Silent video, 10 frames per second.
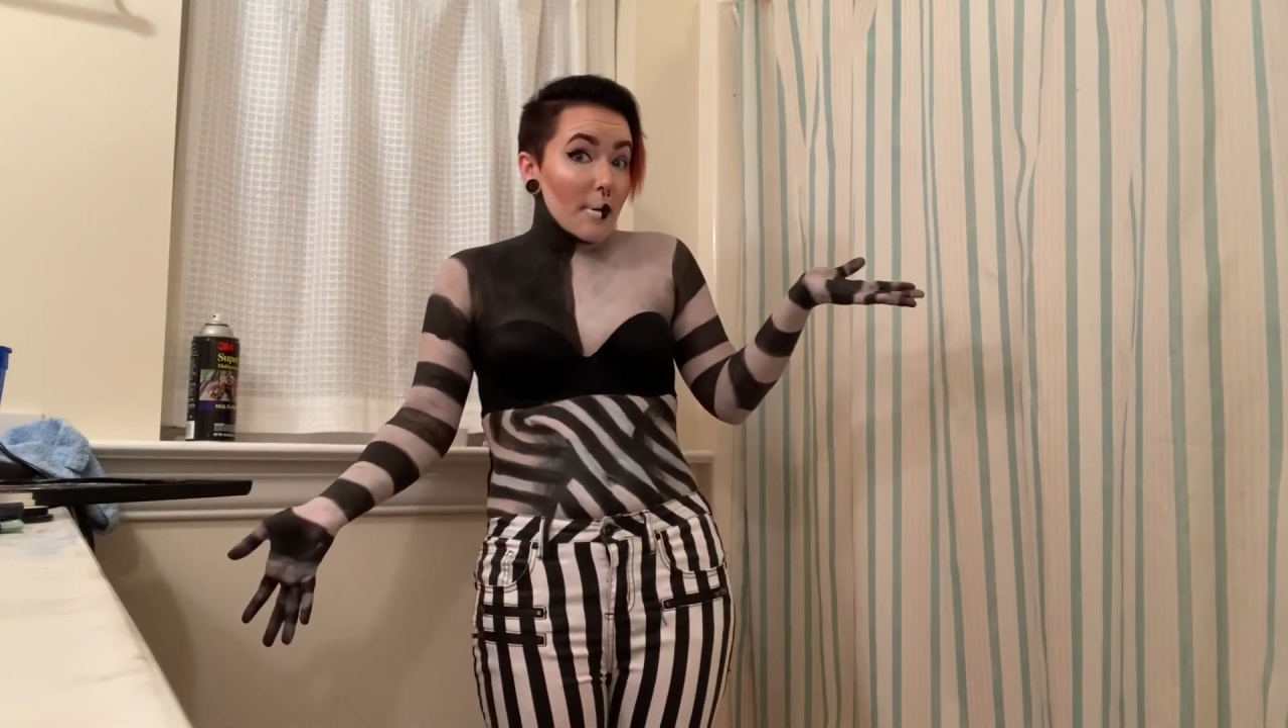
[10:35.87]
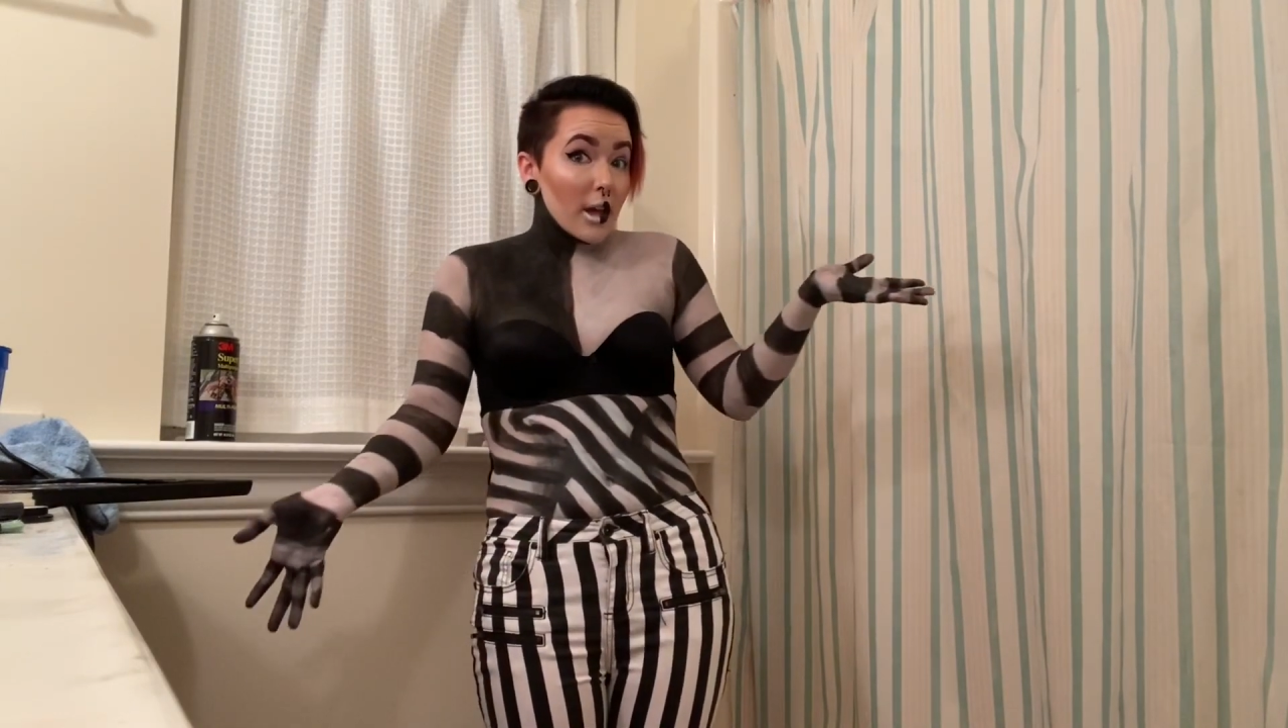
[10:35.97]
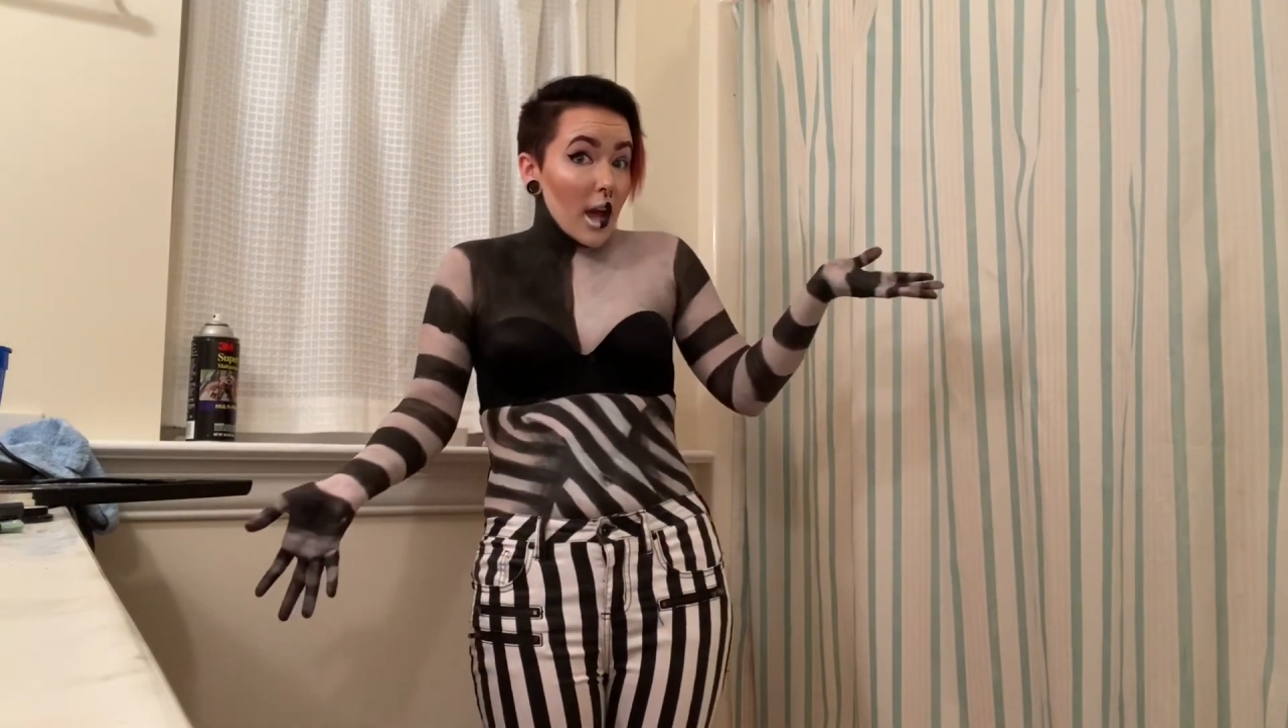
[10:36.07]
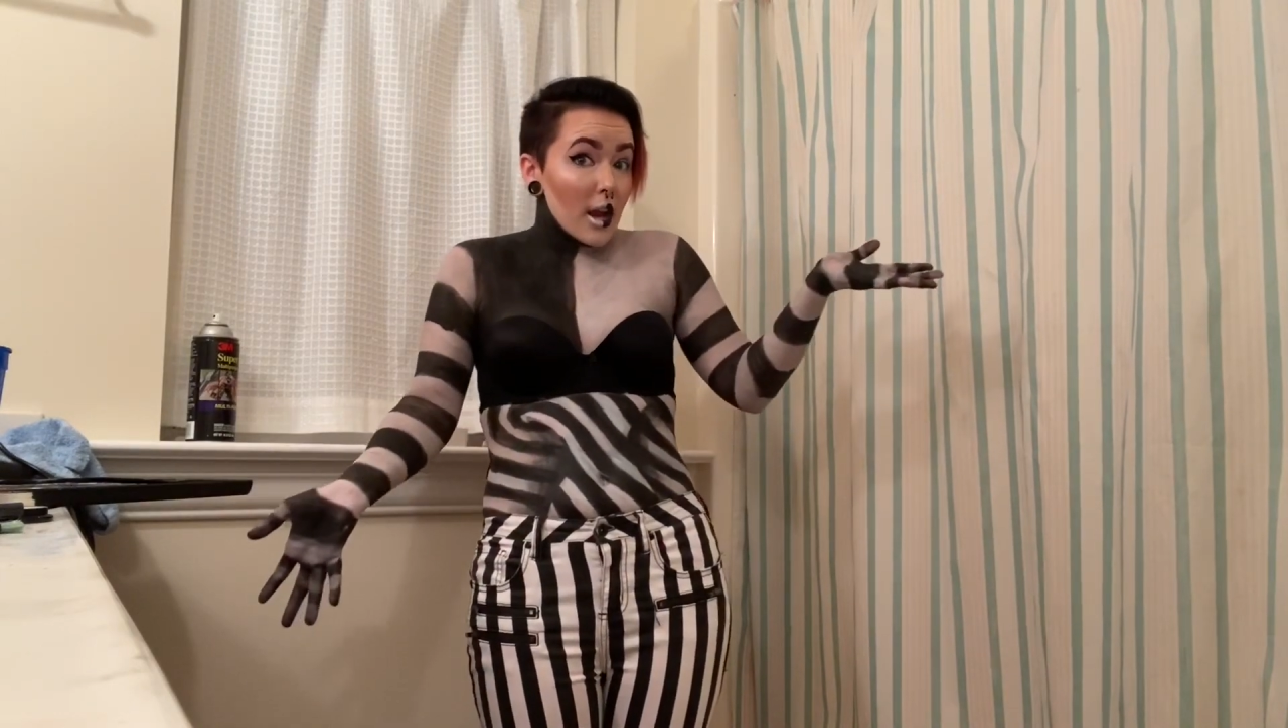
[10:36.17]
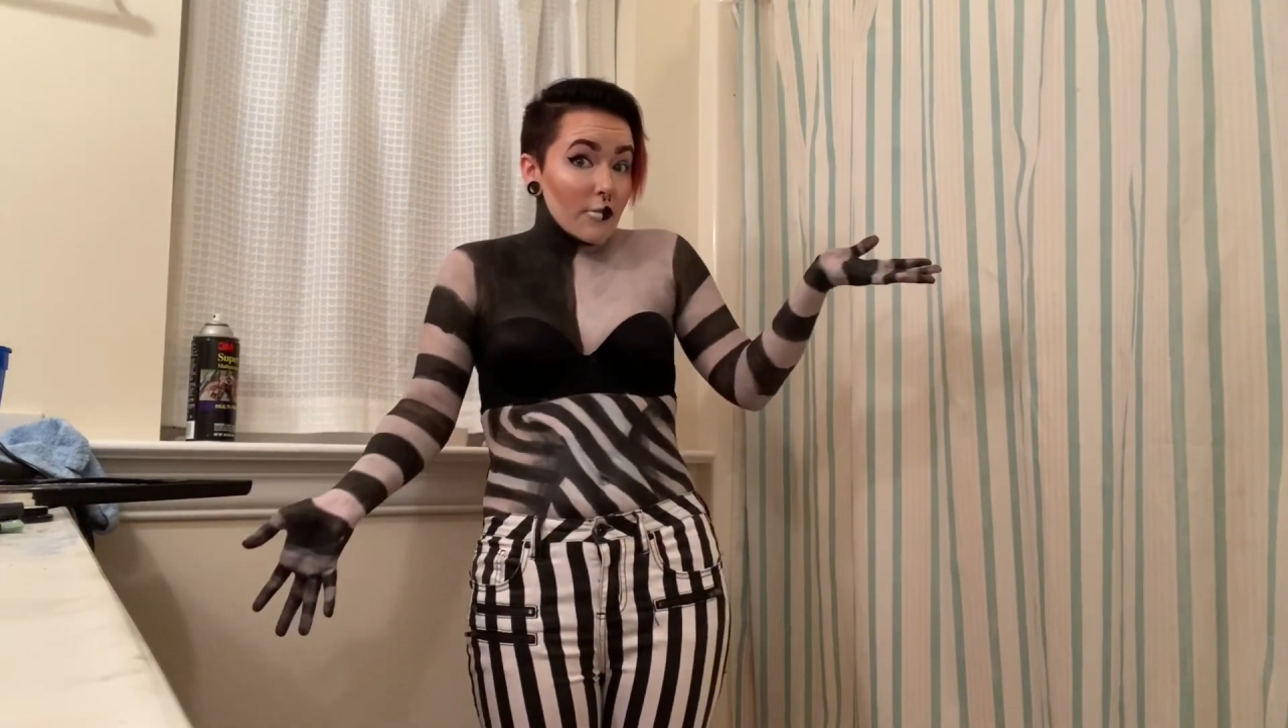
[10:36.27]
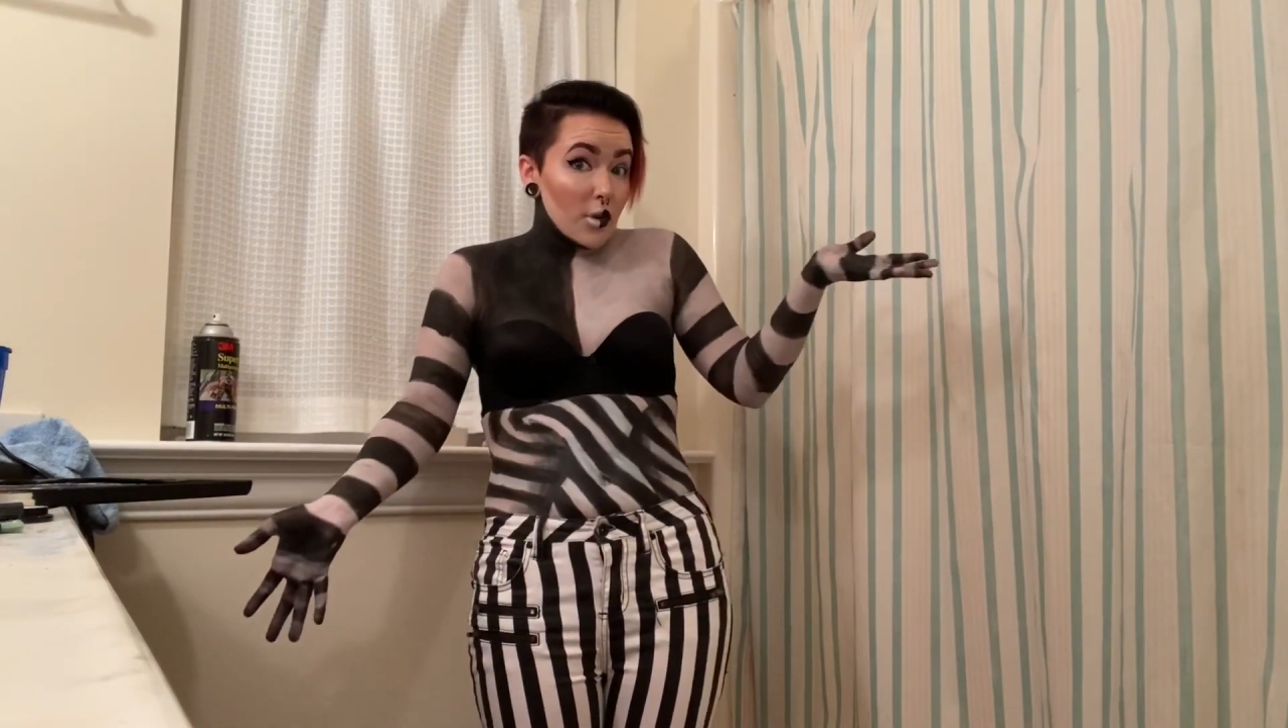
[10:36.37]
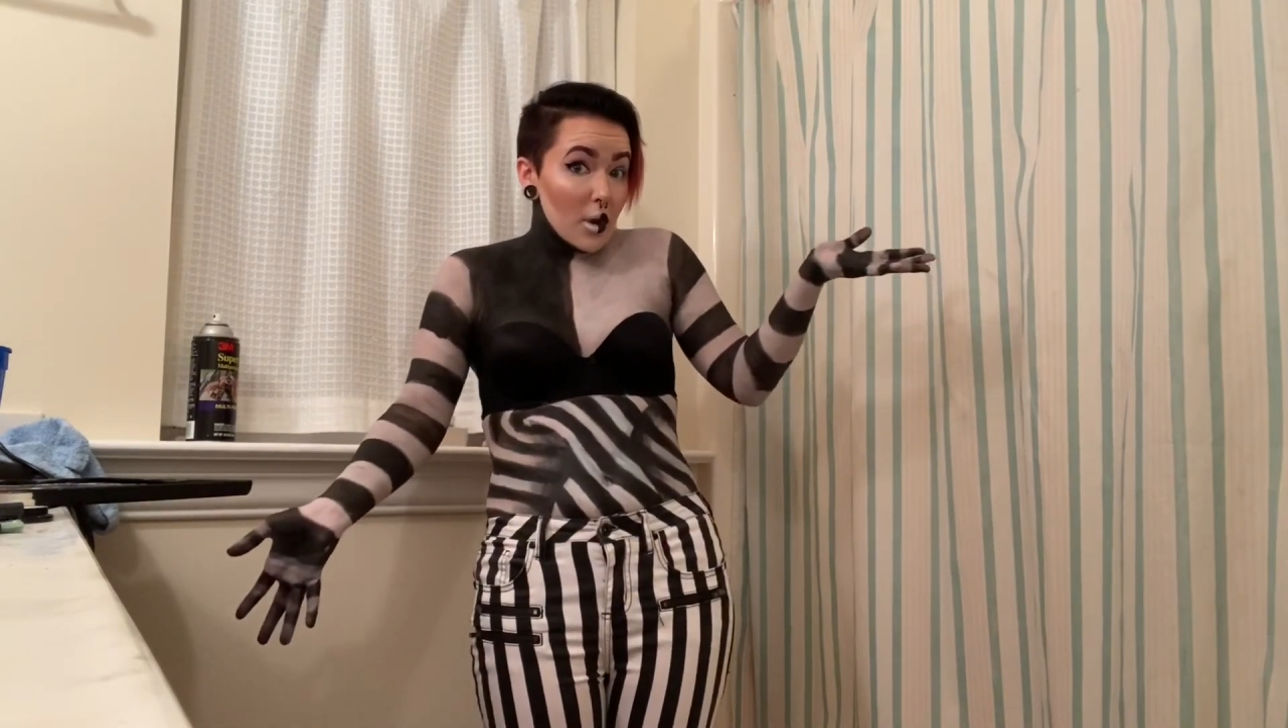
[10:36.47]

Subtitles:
Again, if you